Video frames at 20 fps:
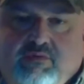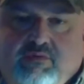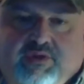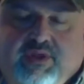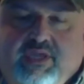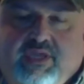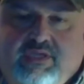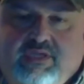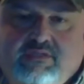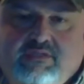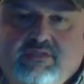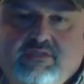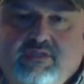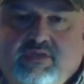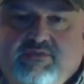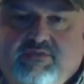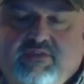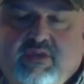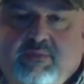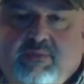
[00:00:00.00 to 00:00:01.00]
creeks and
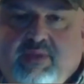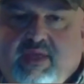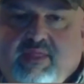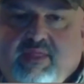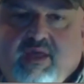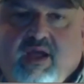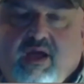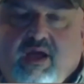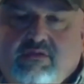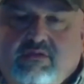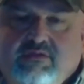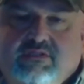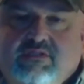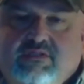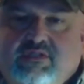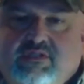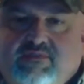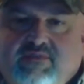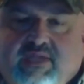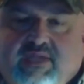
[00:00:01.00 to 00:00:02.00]
stuff coming out of the hollows and
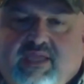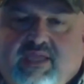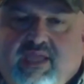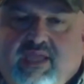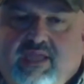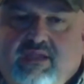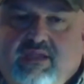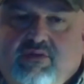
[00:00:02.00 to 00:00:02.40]
stuff like that.